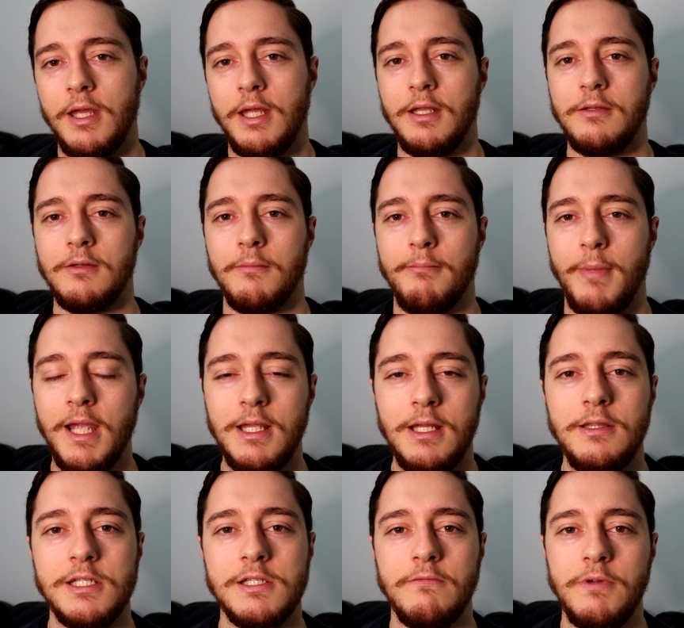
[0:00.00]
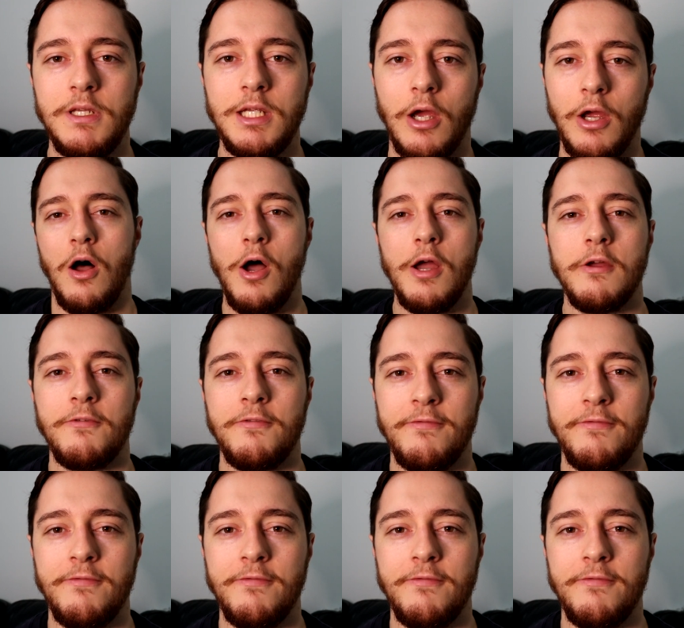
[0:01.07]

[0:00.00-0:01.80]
In making this video, I have